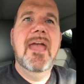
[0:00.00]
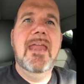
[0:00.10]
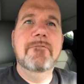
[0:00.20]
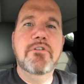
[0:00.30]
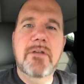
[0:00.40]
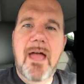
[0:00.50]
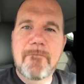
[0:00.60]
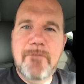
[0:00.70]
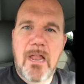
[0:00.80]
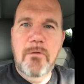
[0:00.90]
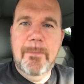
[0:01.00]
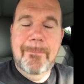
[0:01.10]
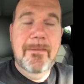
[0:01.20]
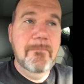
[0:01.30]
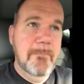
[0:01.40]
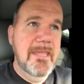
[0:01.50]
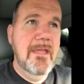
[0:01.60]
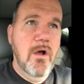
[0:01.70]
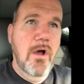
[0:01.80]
And if you're not following me